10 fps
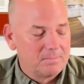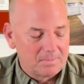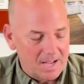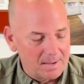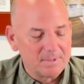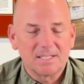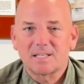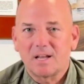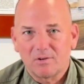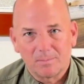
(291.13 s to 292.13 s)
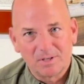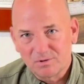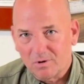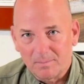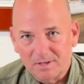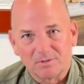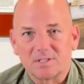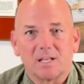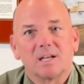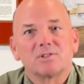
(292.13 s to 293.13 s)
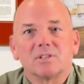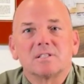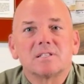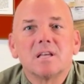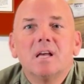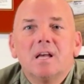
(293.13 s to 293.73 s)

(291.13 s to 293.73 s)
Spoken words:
I'm a designer. I'm going to do all my own selections.